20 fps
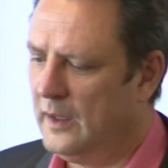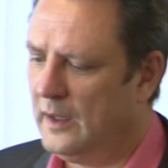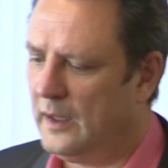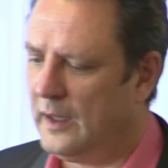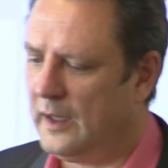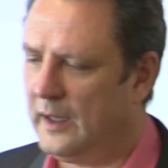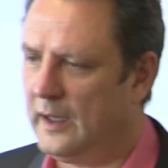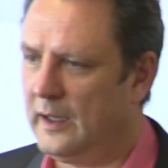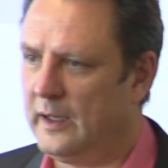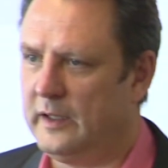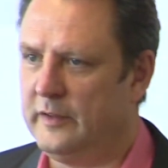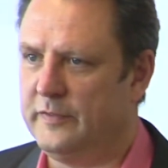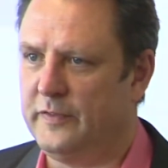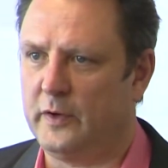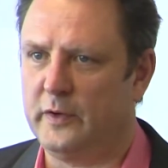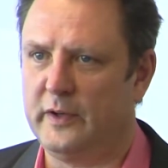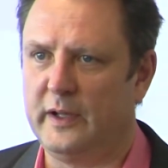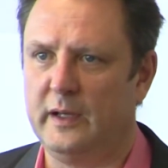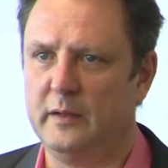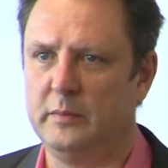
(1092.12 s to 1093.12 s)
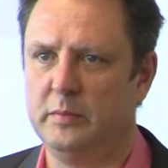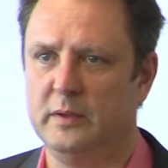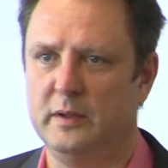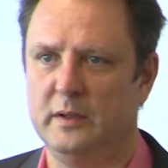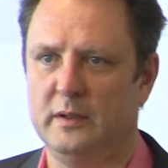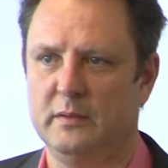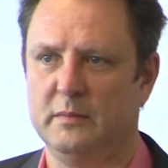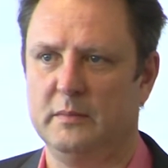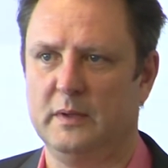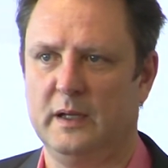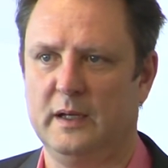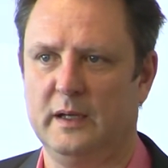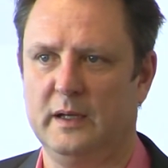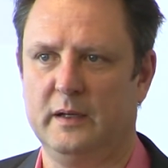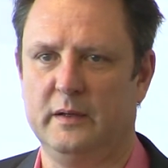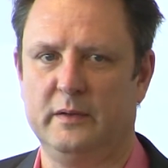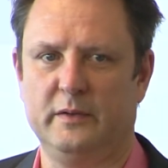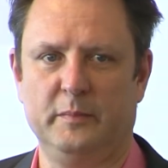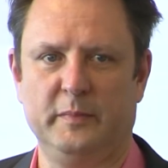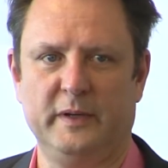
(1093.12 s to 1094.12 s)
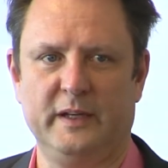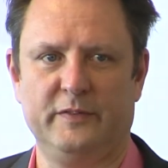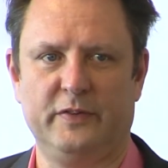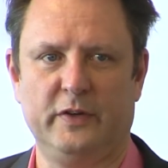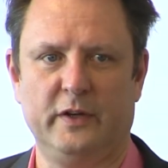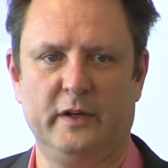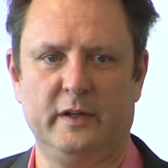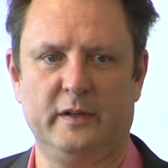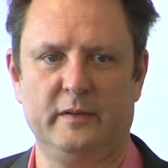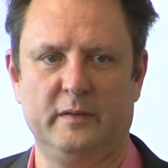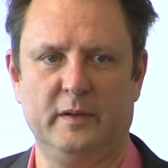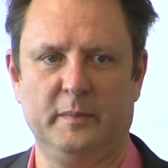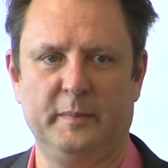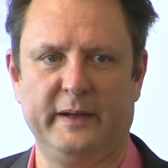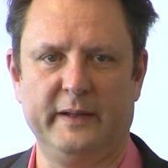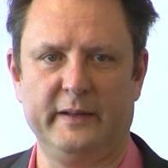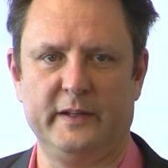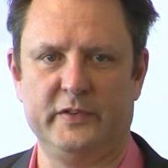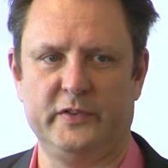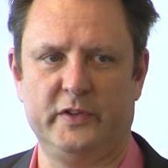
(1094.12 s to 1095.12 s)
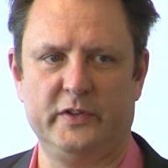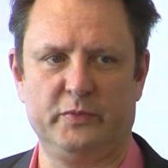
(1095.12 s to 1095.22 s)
Ivona, you may have heard about this.